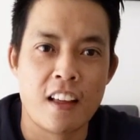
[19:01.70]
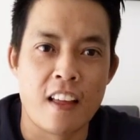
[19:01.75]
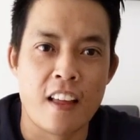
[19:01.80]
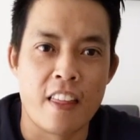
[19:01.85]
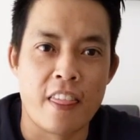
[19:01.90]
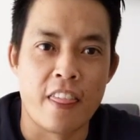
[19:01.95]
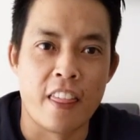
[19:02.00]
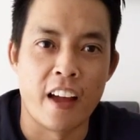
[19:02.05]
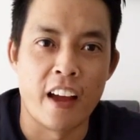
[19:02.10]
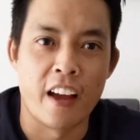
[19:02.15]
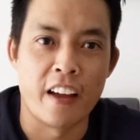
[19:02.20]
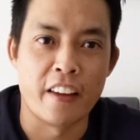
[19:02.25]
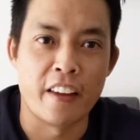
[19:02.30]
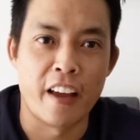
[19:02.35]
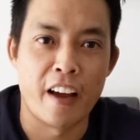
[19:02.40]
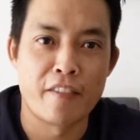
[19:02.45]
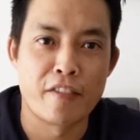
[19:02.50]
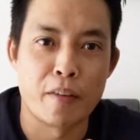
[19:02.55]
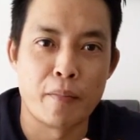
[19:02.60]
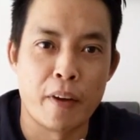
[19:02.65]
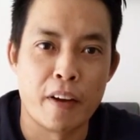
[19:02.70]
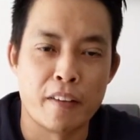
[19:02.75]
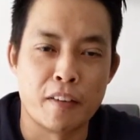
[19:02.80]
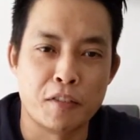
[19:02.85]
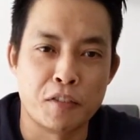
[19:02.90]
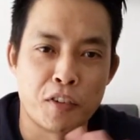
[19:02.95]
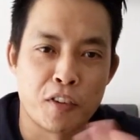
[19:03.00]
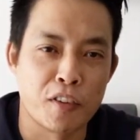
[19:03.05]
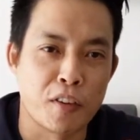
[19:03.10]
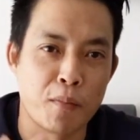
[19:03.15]
that you have to be able to
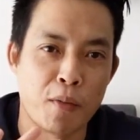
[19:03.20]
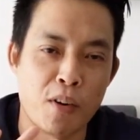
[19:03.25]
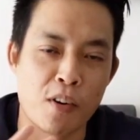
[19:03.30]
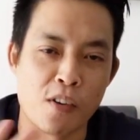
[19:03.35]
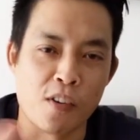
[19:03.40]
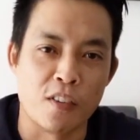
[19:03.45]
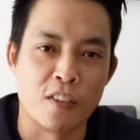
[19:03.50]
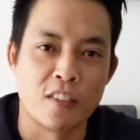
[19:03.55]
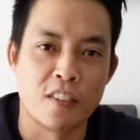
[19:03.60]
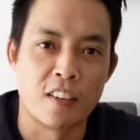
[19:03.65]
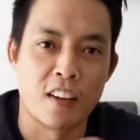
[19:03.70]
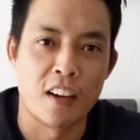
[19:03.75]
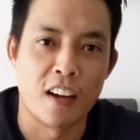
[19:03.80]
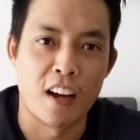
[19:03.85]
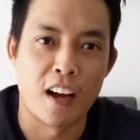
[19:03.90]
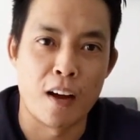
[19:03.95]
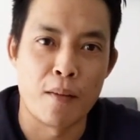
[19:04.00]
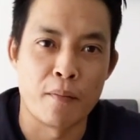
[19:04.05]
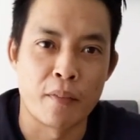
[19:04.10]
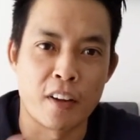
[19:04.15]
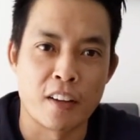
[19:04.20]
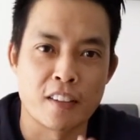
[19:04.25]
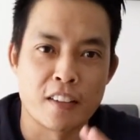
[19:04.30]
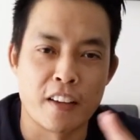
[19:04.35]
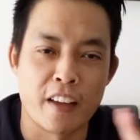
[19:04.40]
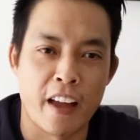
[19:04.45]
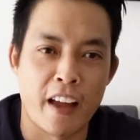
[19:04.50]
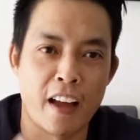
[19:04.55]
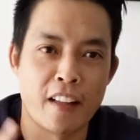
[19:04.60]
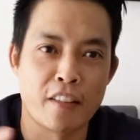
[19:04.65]
draw them all, because their
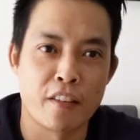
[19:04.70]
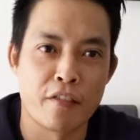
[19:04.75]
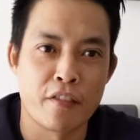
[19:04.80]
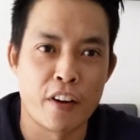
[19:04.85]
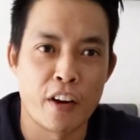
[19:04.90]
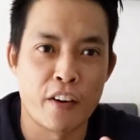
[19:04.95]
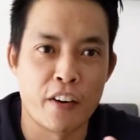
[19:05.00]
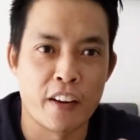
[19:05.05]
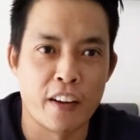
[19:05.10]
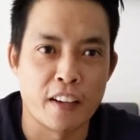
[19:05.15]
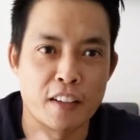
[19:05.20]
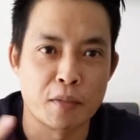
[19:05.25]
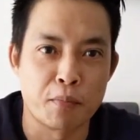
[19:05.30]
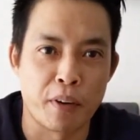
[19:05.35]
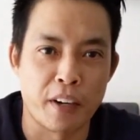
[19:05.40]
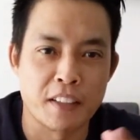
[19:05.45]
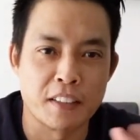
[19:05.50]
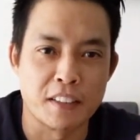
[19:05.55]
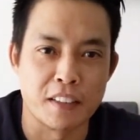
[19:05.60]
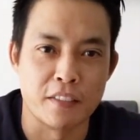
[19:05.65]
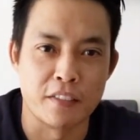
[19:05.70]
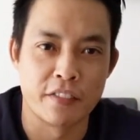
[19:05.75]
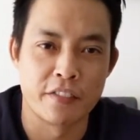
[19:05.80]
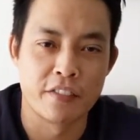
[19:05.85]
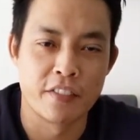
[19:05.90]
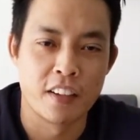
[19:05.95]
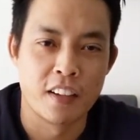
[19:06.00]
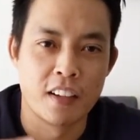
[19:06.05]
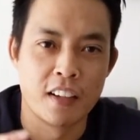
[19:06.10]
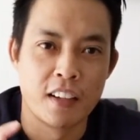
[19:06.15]
hands are very expressive,
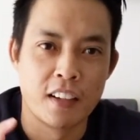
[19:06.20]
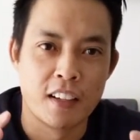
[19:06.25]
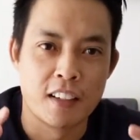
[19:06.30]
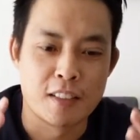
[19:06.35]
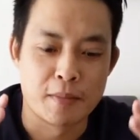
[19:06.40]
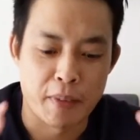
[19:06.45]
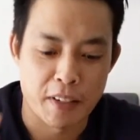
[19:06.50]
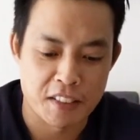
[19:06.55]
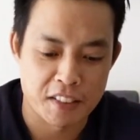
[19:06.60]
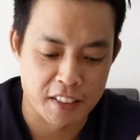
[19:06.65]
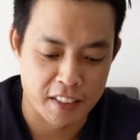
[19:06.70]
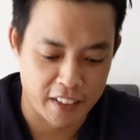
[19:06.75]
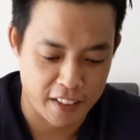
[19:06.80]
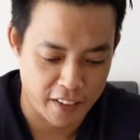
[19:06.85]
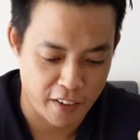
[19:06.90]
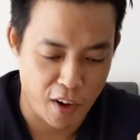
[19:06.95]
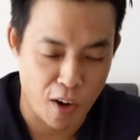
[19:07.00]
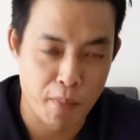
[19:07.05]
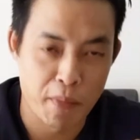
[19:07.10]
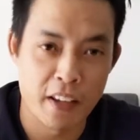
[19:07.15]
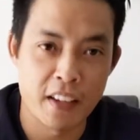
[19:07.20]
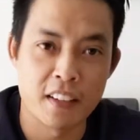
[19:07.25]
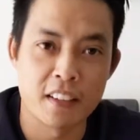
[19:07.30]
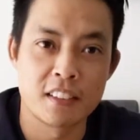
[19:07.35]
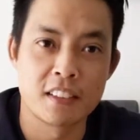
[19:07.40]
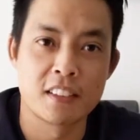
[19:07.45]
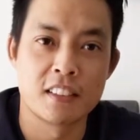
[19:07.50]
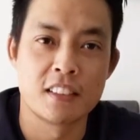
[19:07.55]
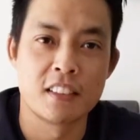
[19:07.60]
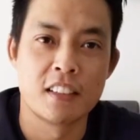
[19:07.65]
especially in
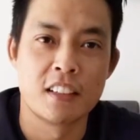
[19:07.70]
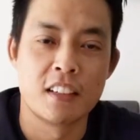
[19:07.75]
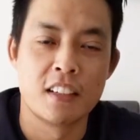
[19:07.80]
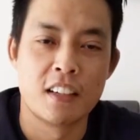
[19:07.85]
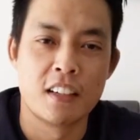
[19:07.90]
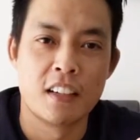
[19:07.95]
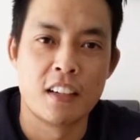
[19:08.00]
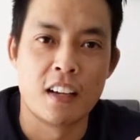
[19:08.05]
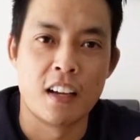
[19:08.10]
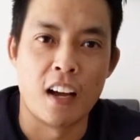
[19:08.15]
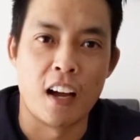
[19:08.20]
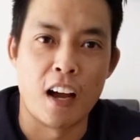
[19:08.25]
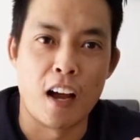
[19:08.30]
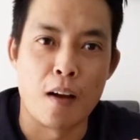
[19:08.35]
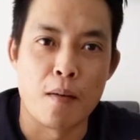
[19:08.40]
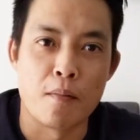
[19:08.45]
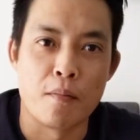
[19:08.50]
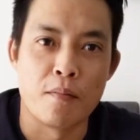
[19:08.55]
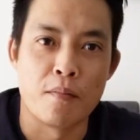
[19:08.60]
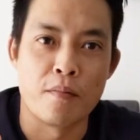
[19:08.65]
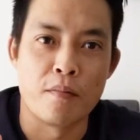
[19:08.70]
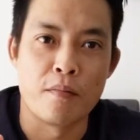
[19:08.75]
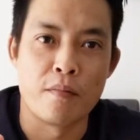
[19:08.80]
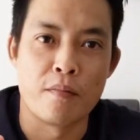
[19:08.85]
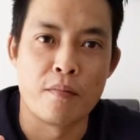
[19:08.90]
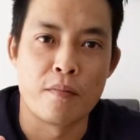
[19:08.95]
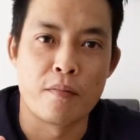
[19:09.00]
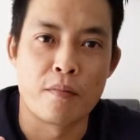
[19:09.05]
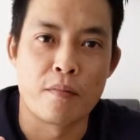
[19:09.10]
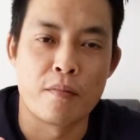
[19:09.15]
comics.
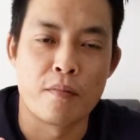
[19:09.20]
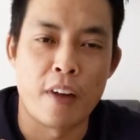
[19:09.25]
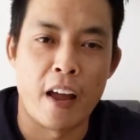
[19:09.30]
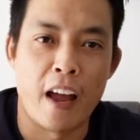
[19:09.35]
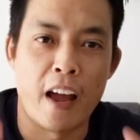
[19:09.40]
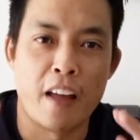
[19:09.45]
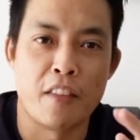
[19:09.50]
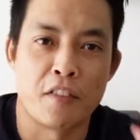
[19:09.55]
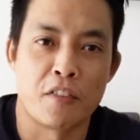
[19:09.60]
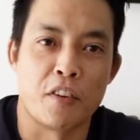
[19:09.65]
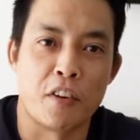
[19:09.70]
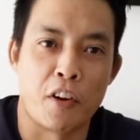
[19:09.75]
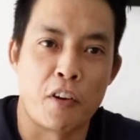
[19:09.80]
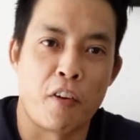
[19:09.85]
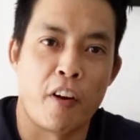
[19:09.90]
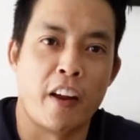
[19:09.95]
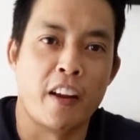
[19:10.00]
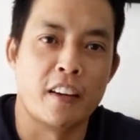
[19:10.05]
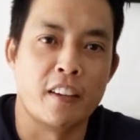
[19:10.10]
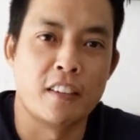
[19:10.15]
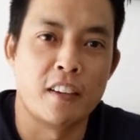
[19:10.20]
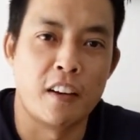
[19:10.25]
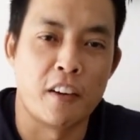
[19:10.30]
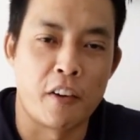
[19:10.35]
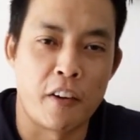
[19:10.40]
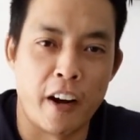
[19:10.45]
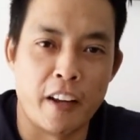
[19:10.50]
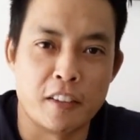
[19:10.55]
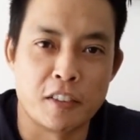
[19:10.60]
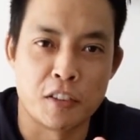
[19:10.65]
Hands are a
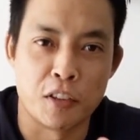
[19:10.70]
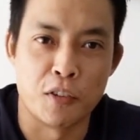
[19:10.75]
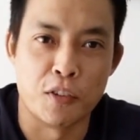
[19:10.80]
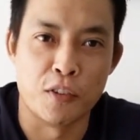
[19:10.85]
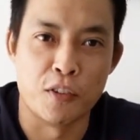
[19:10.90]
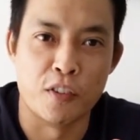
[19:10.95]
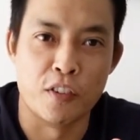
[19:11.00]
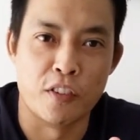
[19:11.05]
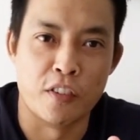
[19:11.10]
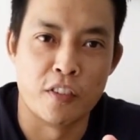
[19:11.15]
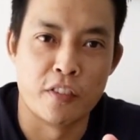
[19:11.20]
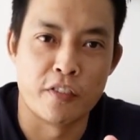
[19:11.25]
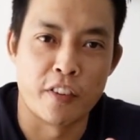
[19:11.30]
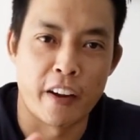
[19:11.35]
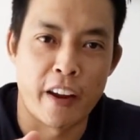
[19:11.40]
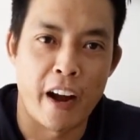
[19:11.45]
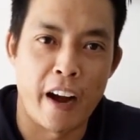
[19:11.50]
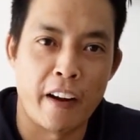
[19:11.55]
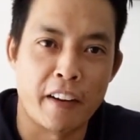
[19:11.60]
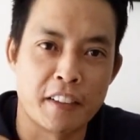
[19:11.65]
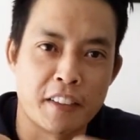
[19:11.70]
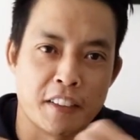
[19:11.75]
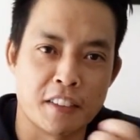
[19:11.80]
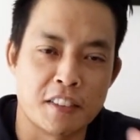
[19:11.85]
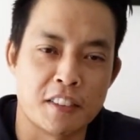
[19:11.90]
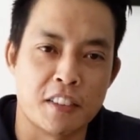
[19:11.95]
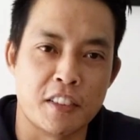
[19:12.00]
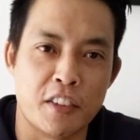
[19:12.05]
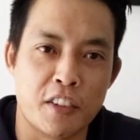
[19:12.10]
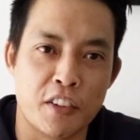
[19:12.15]
great tool for characters
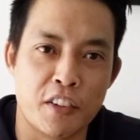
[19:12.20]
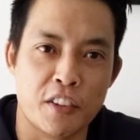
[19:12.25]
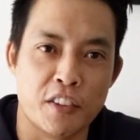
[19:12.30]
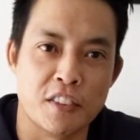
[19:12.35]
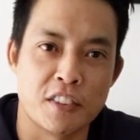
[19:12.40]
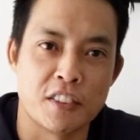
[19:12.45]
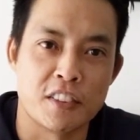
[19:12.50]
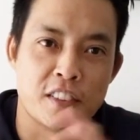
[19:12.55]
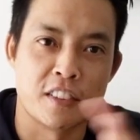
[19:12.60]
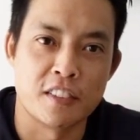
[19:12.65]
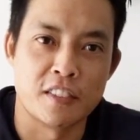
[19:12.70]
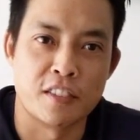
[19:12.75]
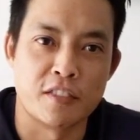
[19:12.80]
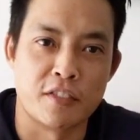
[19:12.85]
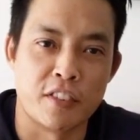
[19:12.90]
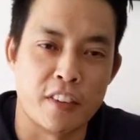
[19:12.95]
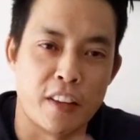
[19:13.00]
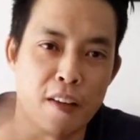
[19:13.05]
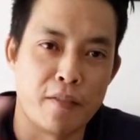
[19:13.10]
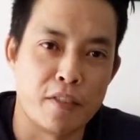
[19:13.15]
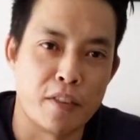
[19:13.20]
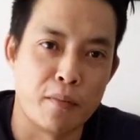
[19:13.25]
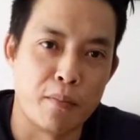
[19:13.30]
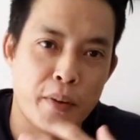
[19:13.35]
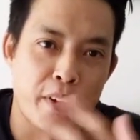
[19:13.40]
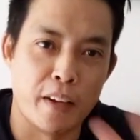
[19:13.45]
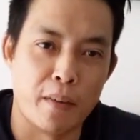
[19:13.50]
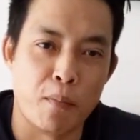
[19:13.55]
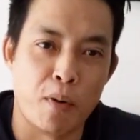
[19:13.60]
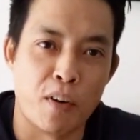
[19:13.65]
to use for them to
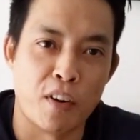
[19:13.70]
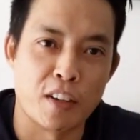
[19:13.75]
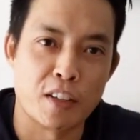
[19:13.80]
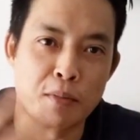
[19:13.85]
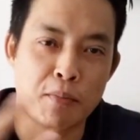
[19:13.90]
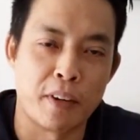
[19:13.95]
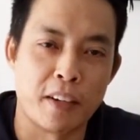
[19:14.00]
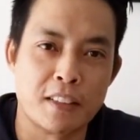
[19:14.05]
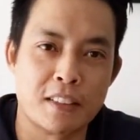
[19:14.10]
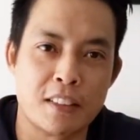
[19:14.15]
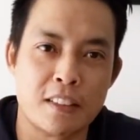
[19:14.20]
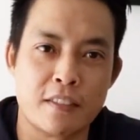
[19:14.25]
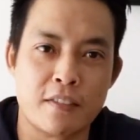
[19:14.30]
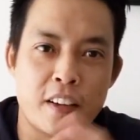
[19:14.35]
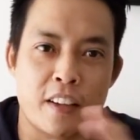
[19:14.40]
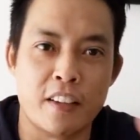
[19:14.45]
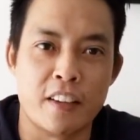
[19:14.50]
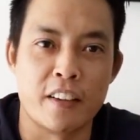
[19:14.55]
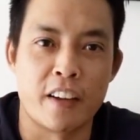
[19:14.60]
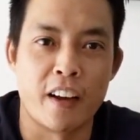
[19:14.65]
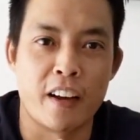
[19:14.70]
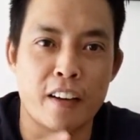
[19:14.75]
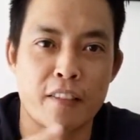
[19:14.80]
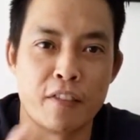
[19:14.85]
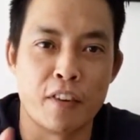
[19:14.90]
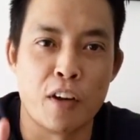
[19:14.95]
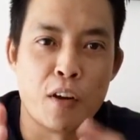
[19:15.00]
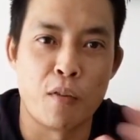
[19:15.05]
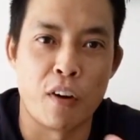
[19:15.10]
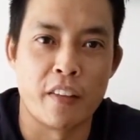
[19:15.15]
be more expressive, and you kind of
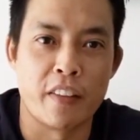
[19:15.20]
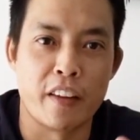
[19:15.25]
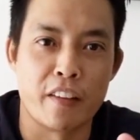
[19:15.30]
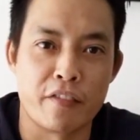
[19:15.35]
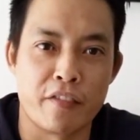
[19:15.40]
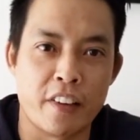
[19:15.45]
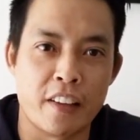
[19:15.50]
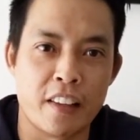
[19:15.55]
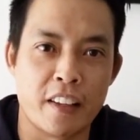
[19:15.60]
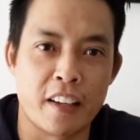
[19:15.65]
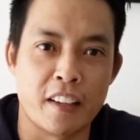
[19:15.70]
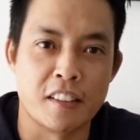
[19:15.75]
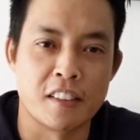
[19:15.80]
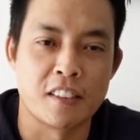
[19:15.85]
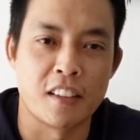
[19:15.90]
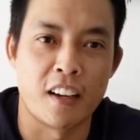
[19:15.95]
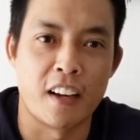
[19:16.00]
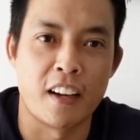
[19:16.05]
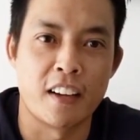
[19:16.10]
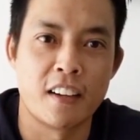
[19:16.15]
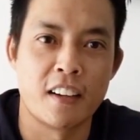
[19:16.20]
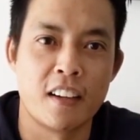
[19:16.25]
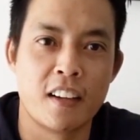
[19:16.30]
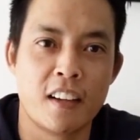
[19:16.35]
know what they're feeling inside